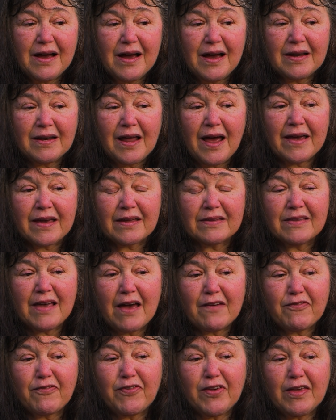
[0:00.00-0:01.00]
I liken
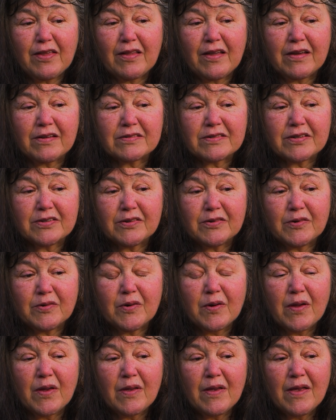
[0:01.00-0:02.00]
that feeling to
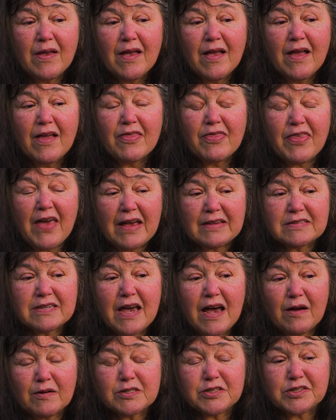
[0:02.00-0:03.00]
that's
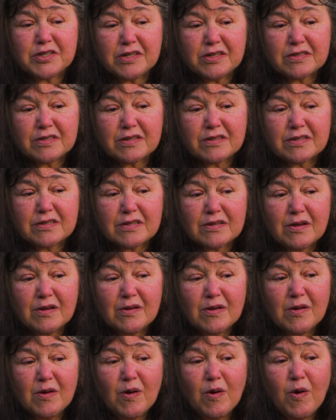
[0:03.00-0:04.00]
how Jesus
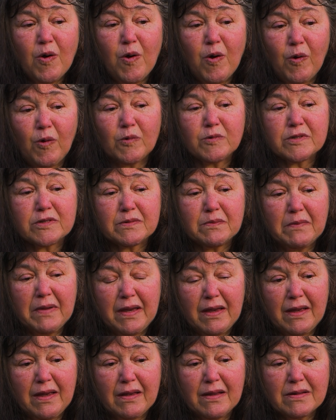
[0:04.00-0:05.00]
holds
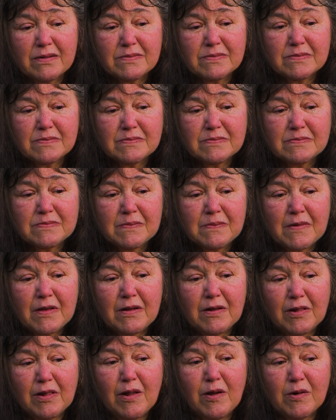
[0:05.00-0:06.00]
me
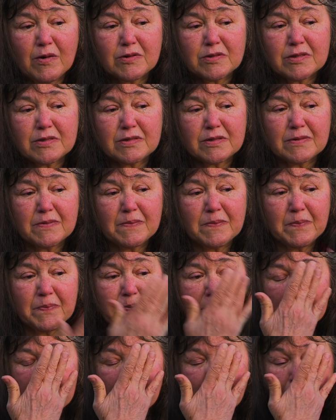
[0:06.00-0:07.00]
close
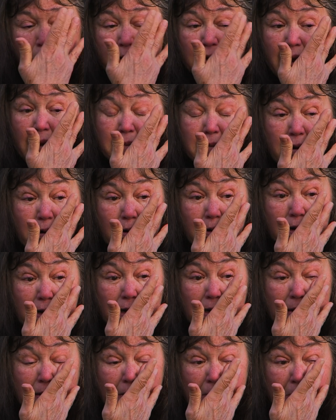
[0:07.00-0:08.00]
when I'm hurting.